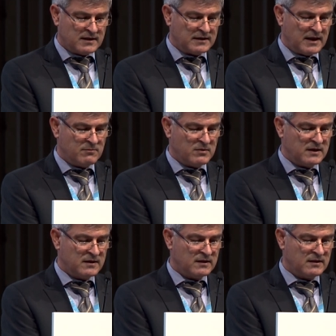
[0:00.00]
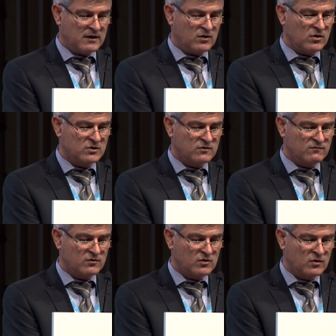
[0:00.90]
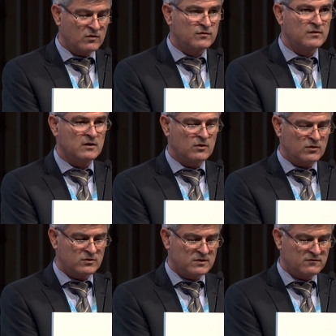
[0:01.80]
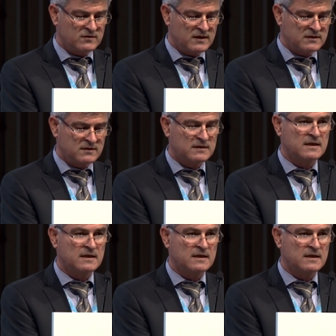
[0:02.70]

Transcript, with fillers: namely the goals of growth, inclusiveness,